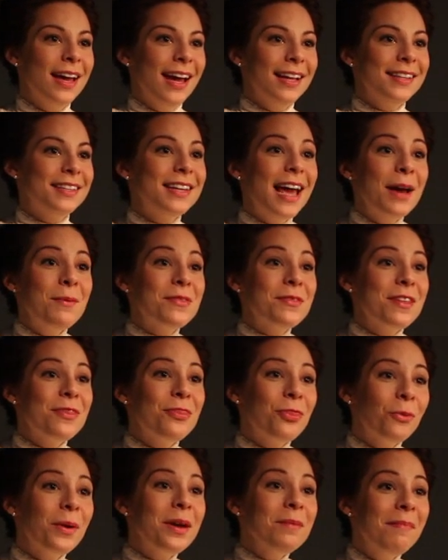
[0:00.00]
and stay
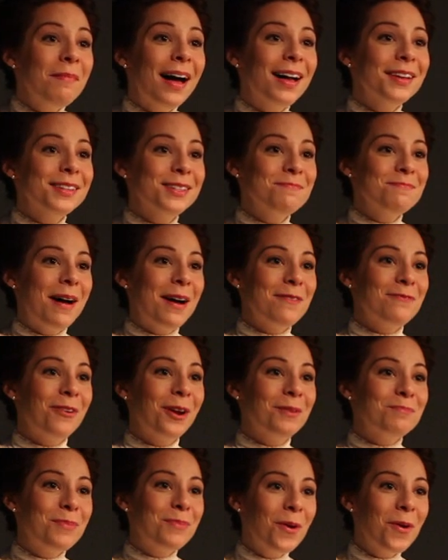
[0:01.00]
within three miles of my
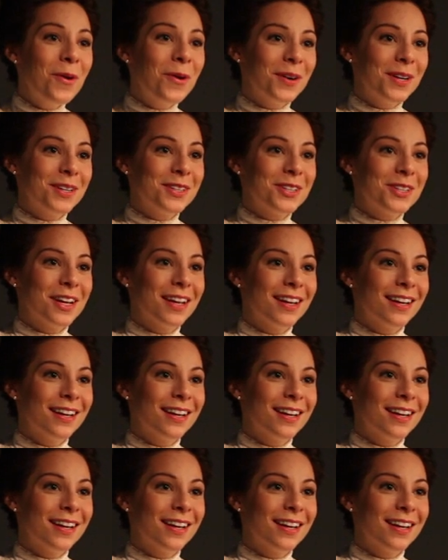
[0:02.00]
front porch.